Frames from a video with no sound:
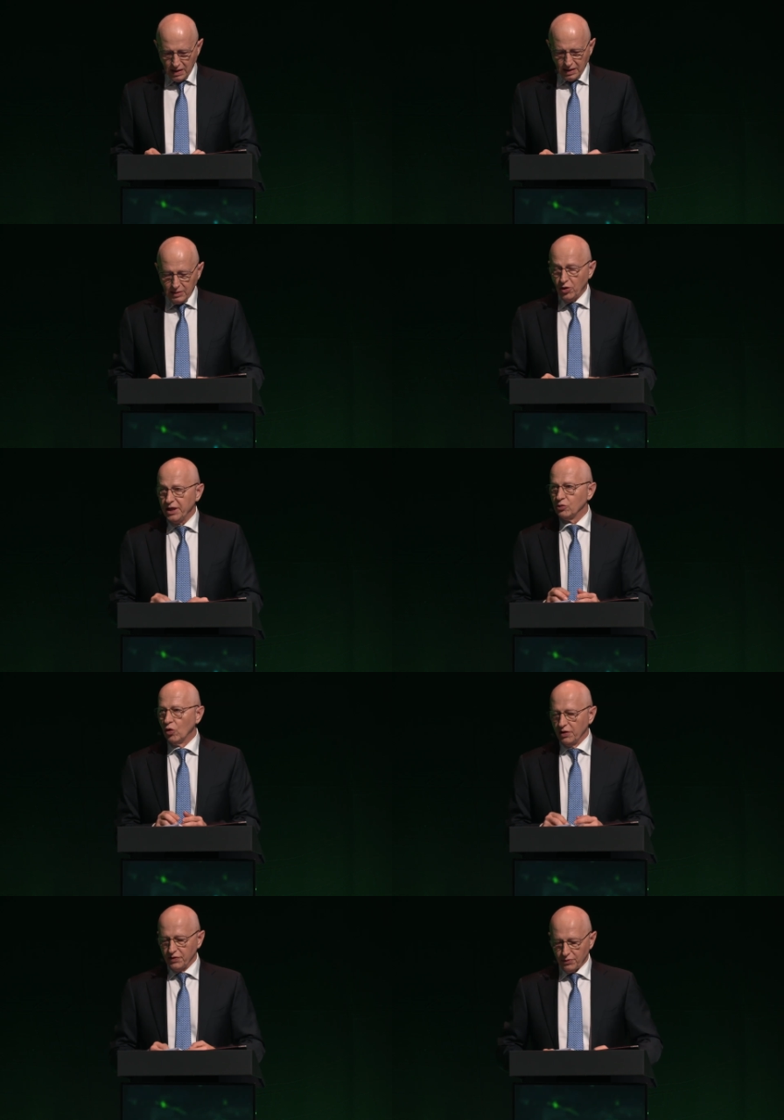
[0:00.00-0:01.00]
Good morning to
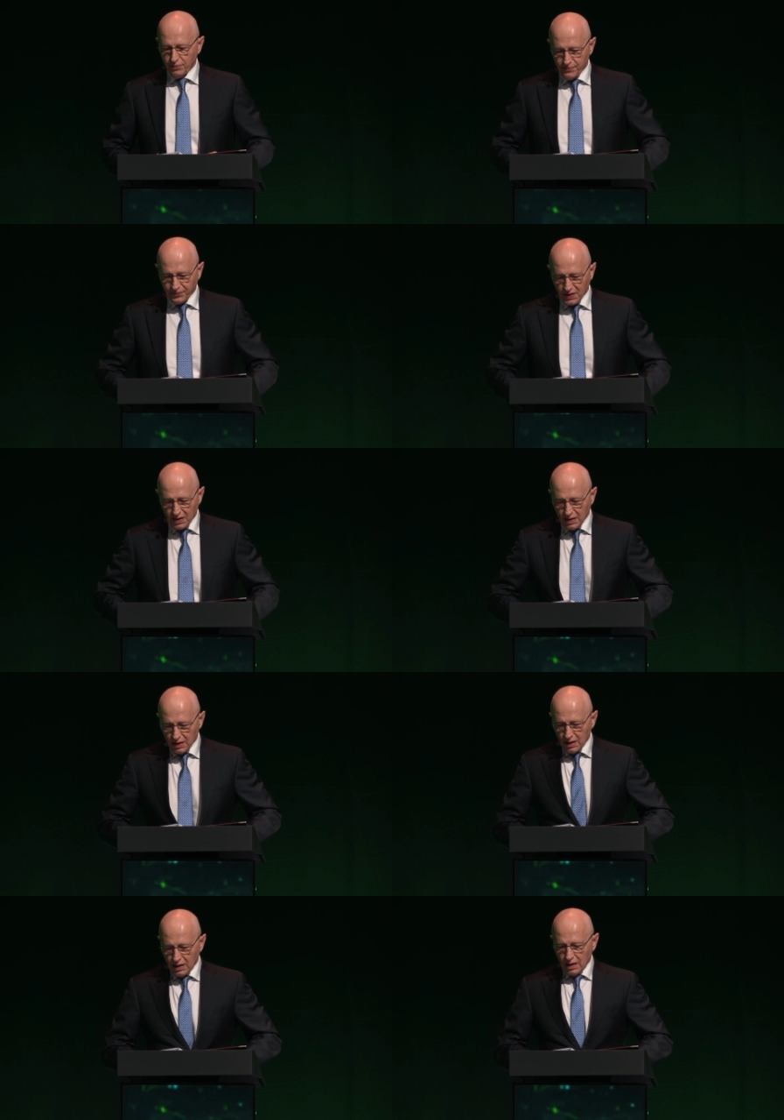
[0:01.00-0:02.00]
all of you.
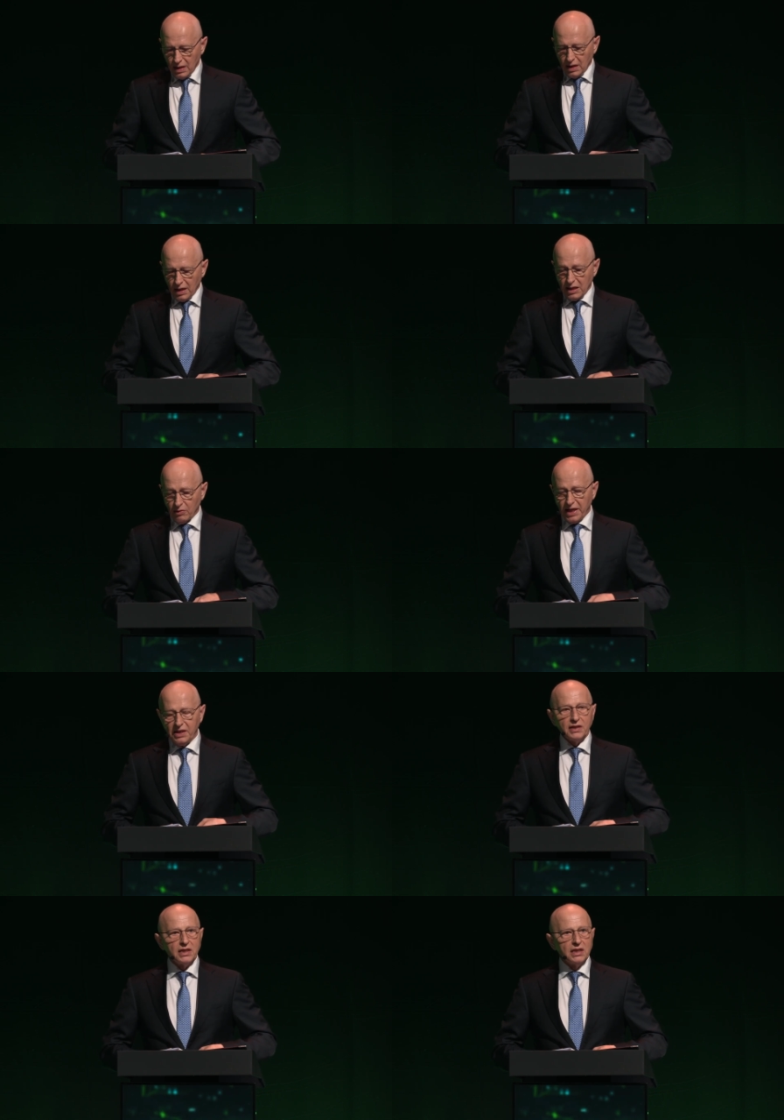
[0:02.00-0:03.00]
And I would
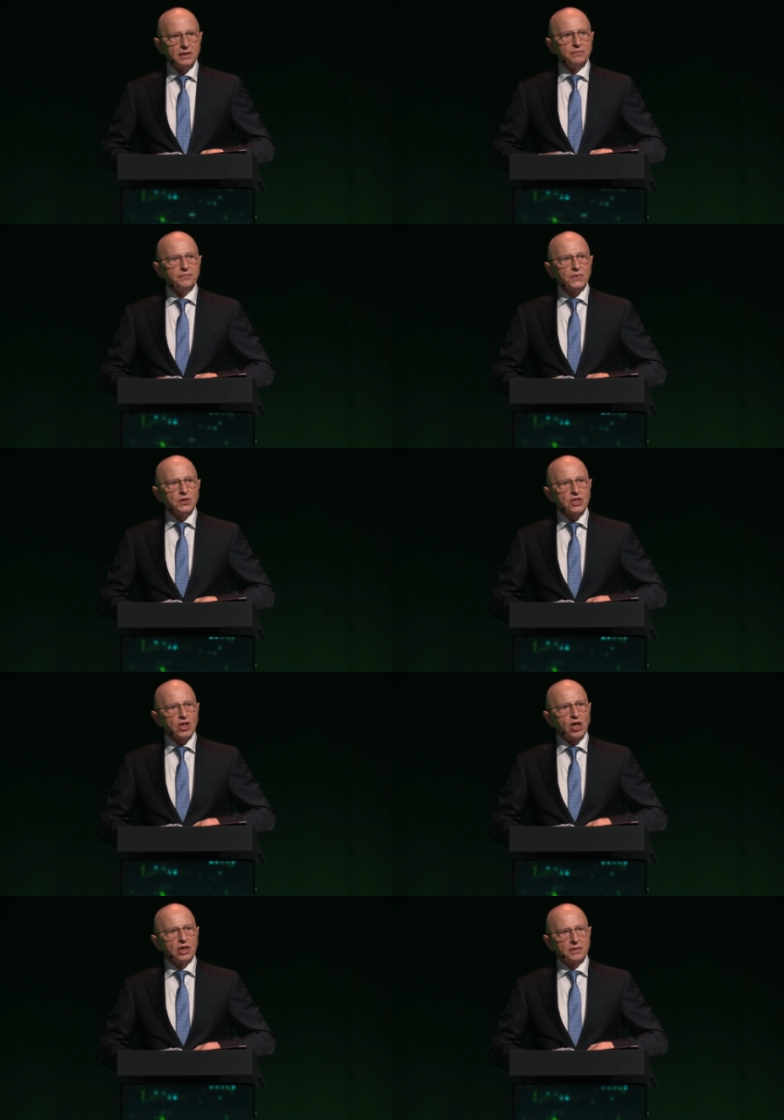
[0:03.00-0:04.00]
like uh, to
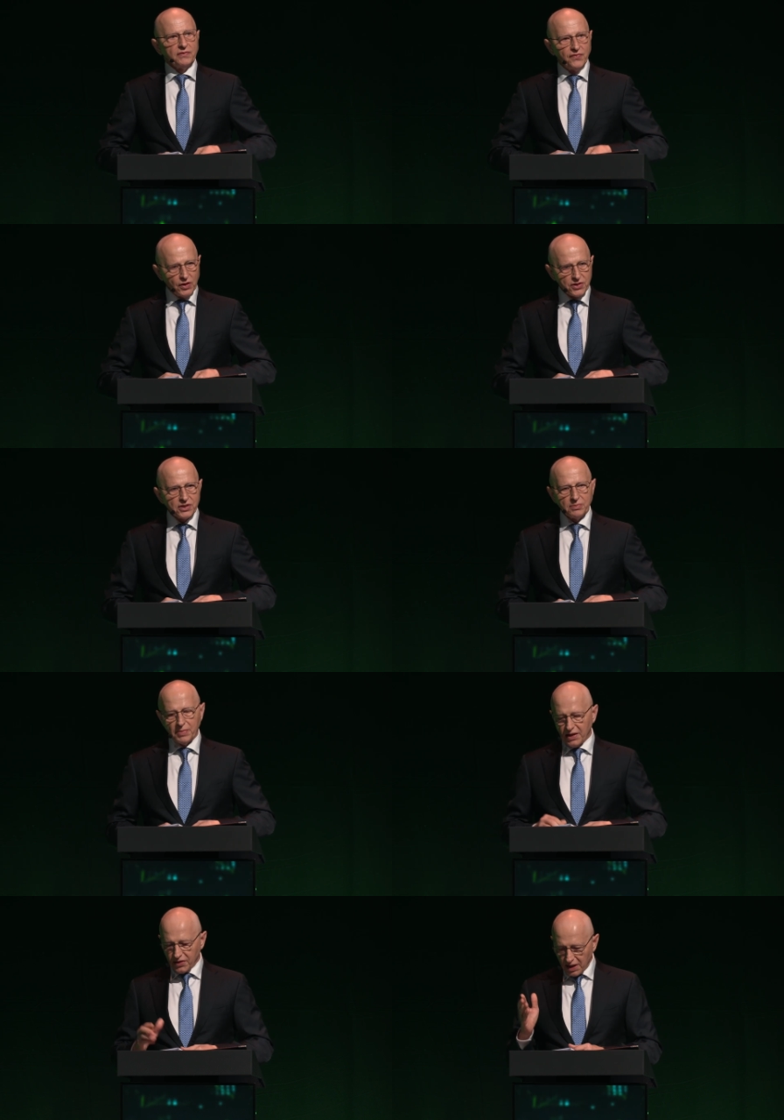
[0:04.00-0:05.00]
start first
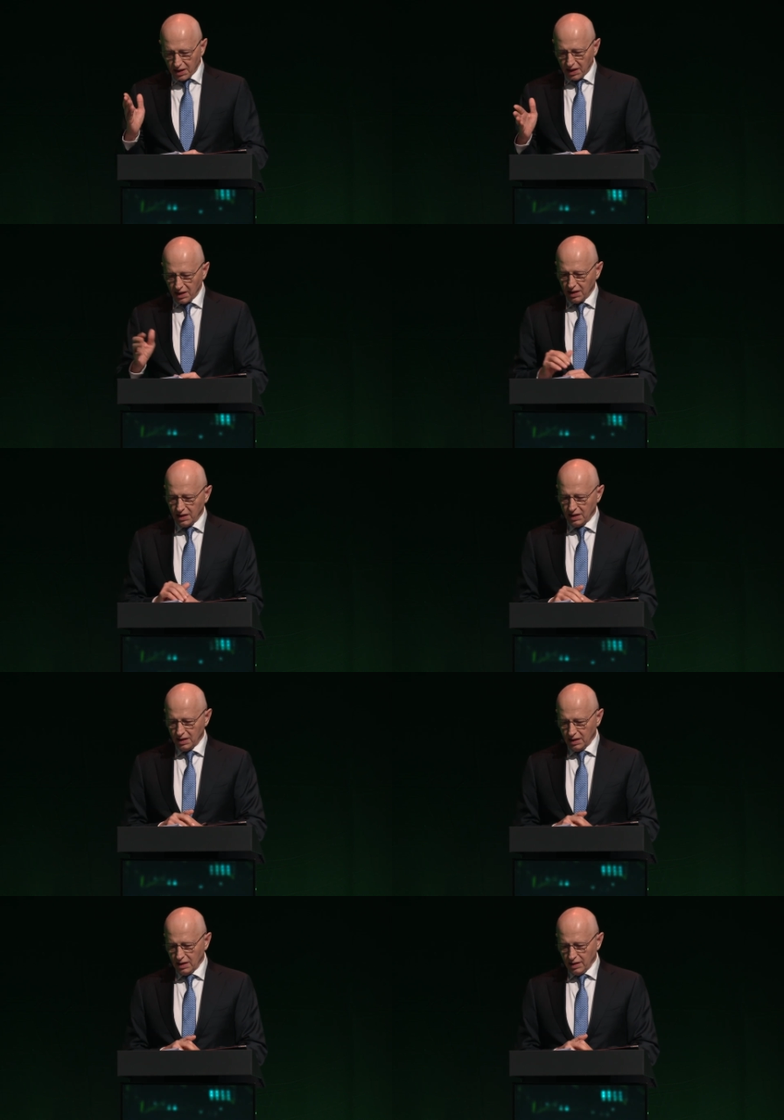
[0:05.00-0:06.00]
by thanking
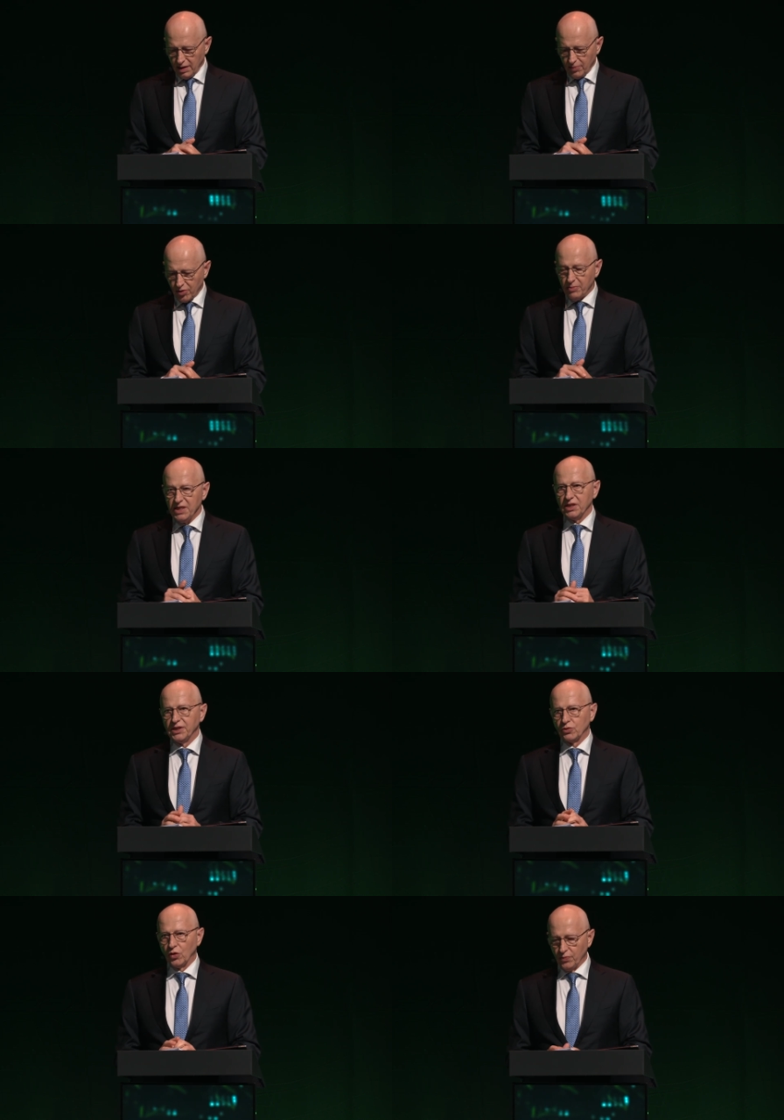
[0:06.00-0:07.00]
Prime Minister
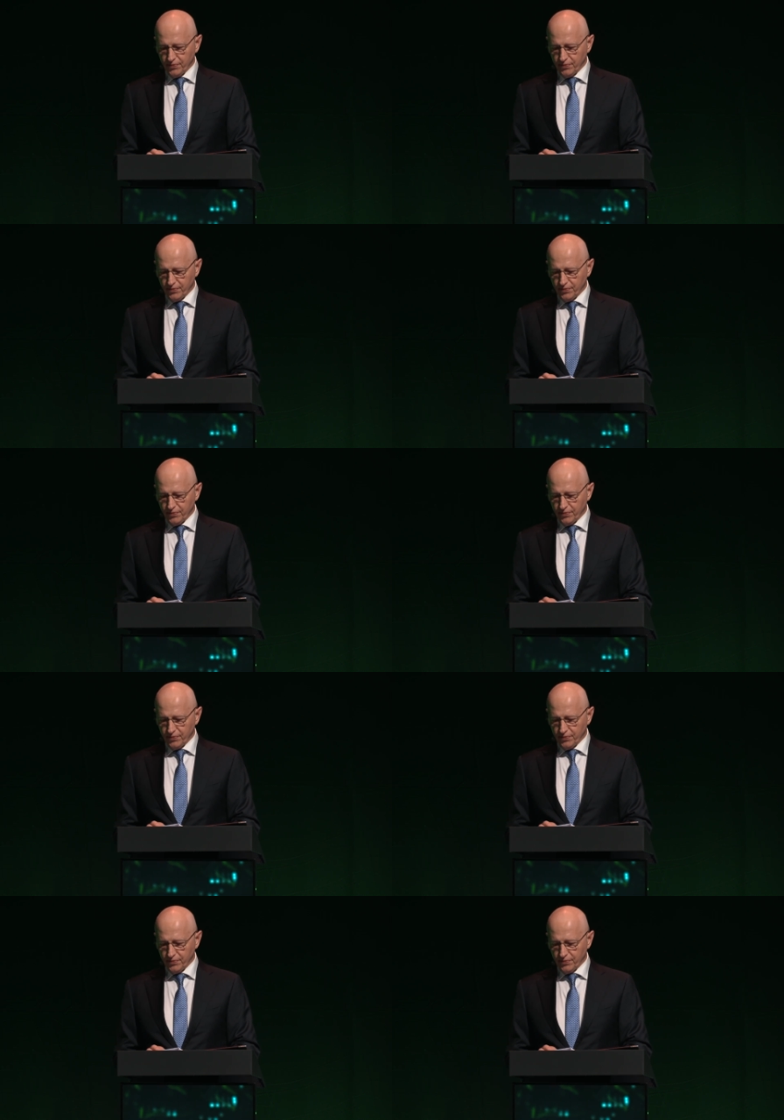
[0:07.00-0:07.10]
De Croo.